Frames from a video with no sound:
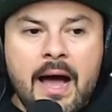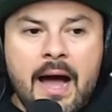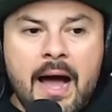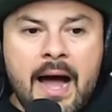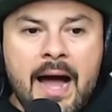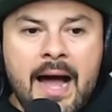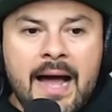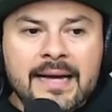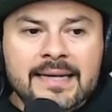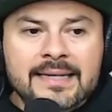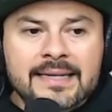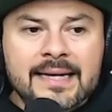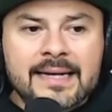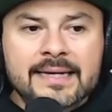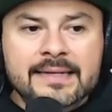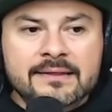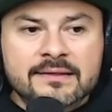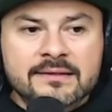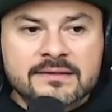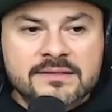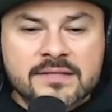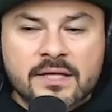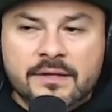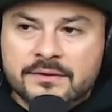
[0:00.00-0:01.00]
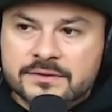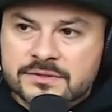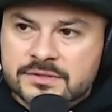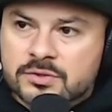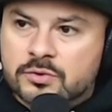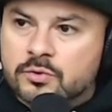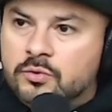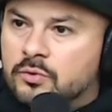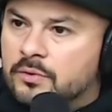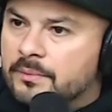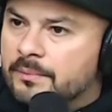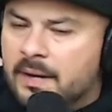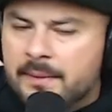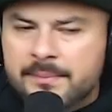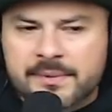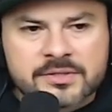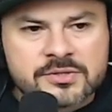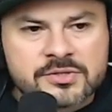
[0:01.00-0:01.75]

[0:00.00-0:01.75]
I like this other school. It might be a